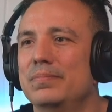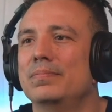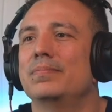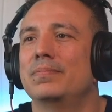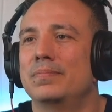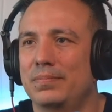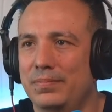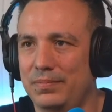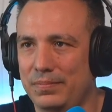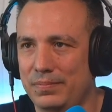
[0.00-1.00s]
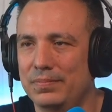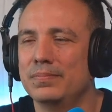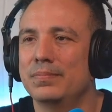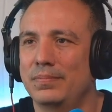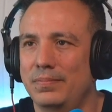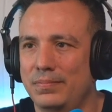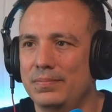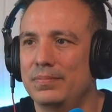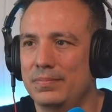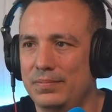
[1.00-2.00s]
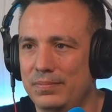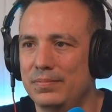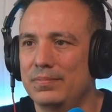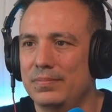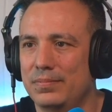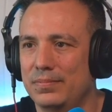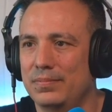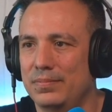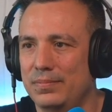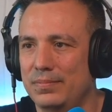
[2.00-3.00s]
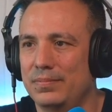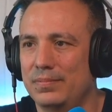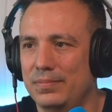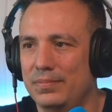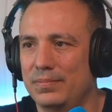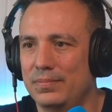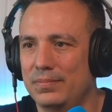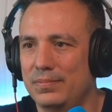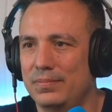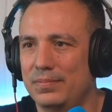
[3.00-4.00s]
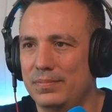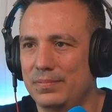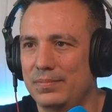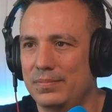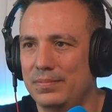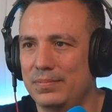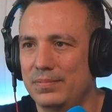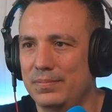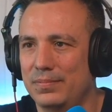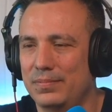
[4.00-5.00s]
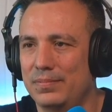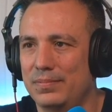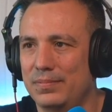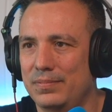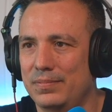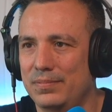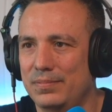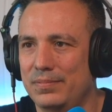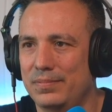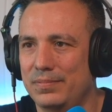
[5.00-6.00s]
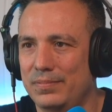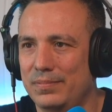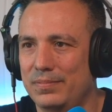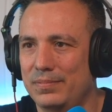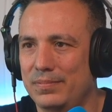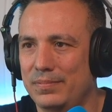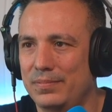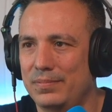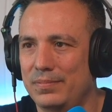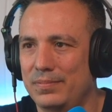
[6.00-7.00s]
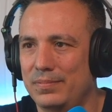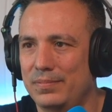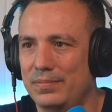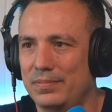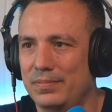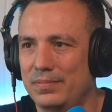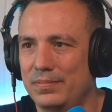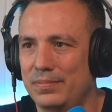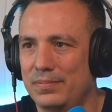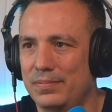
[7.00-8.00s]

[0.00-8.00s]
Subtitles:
[no speech]